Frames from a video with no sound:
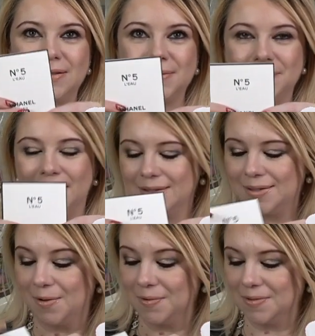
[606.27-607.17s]
So
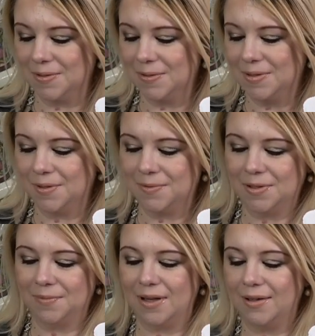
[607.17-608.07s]
that's also so,
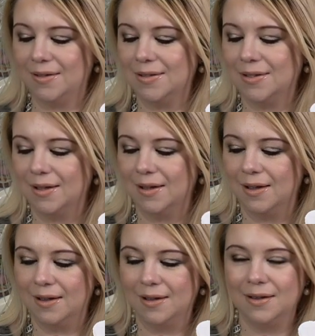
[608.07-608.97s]
so nice.
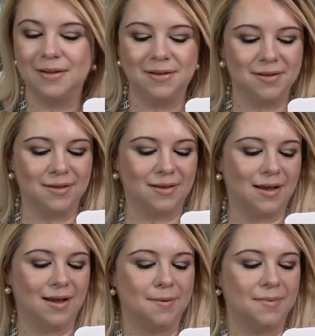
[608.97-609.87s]

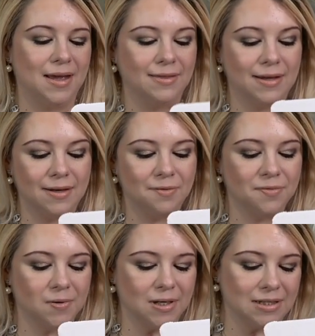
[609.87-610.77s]
Um, and then,
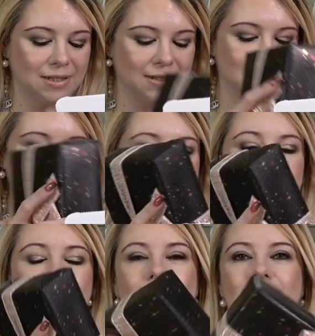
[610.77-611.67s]
of course, this is
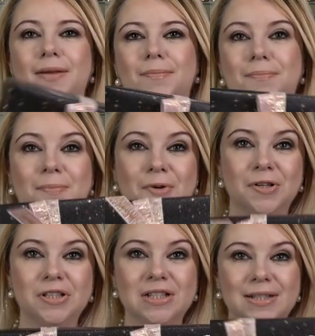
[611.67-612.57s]
what I
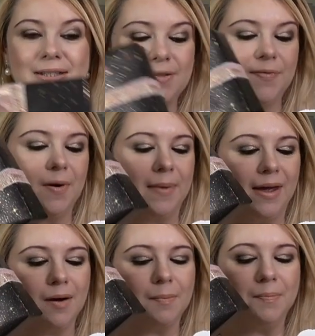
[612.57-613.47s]
purchased from
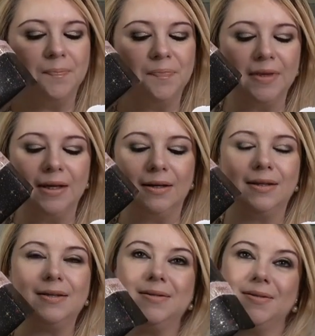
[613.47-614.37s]
him.
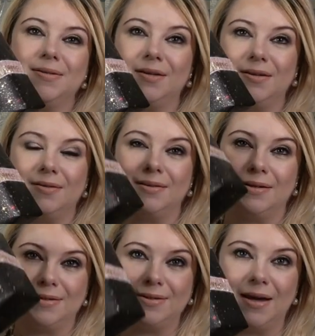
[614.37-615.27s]
This is the,
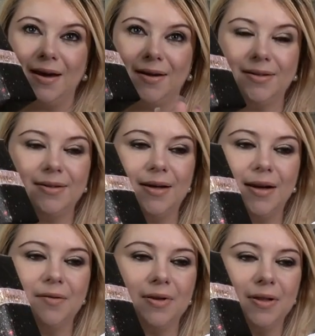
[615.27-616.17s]
the set that
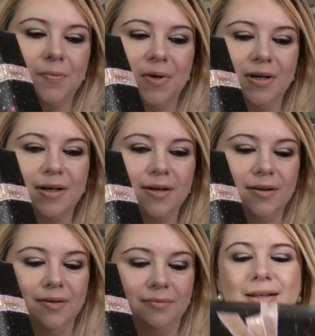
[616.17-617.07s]
I really wanted.
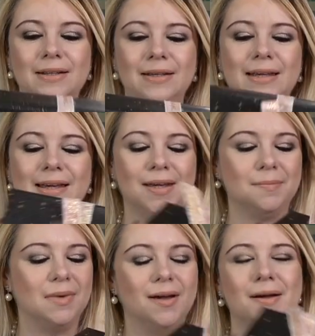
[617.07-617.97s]
And it
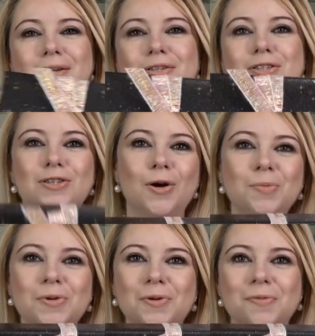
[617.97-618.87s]
came so
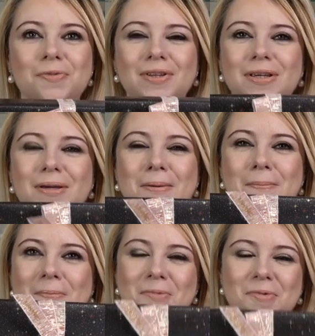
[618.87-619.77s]
beautifully
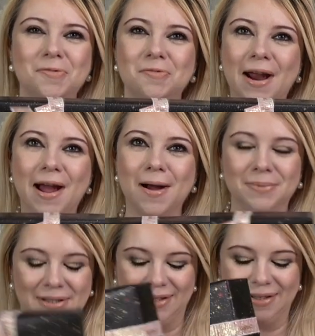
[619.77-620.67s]

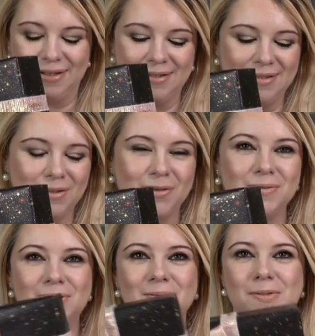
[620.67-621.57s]
wrapped. It is
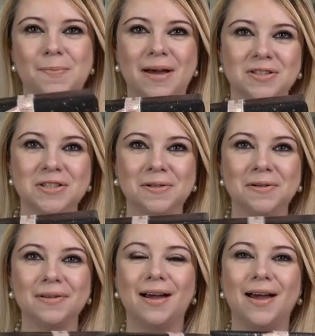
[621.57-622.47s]
so, so
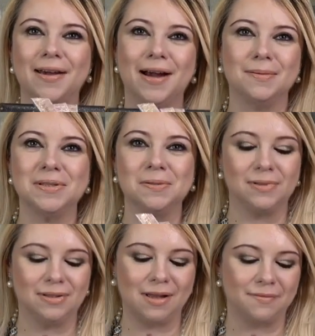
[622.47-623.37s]
special. I
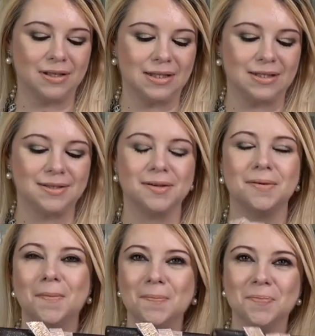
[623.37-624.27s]
absolutely love it. These are
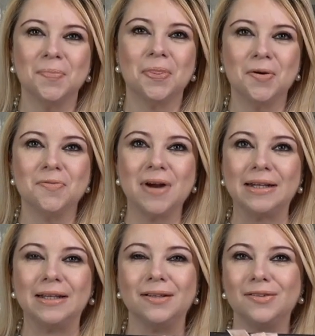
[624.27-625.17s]

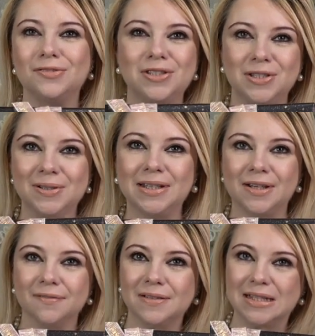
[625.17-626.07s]
ready to
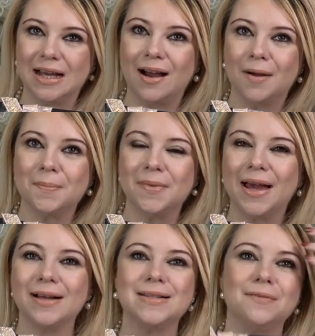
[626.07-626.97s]
gift, um,
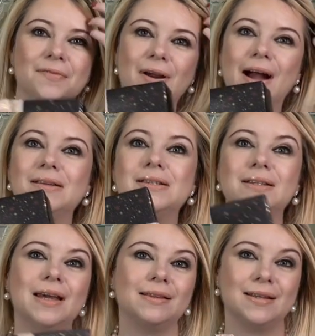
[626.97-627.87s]
except for I
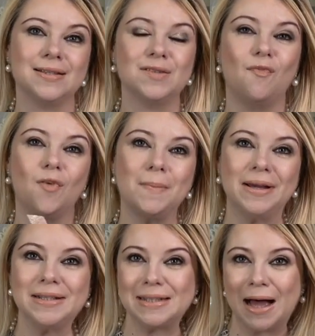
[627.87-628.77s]
did get this for
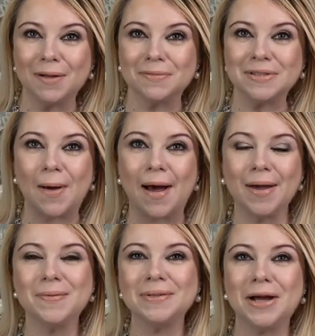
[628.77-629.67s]
myself, so
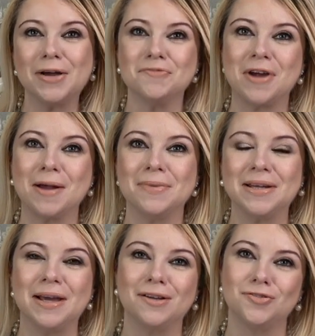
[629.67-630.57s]
I will unwrap
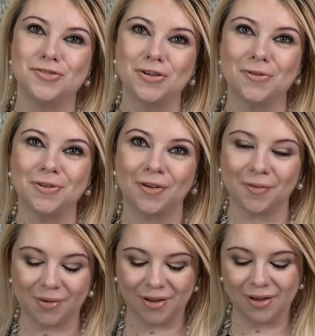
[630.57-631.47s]
it and show you.